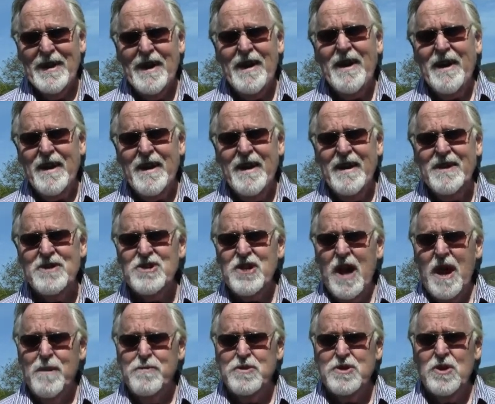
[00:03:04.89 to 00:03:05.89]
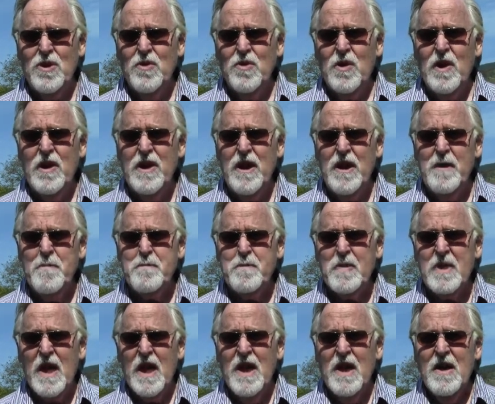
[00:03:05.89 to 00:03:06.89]
Ah, oh, it's absolutely
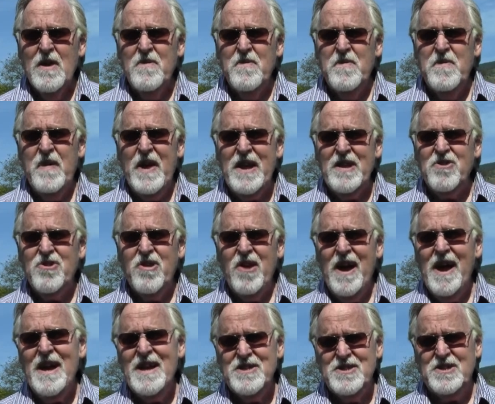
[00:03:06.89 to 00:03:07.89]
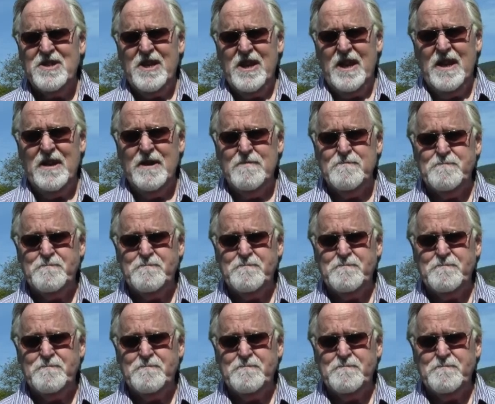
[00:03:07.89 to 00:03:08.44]
fantastic.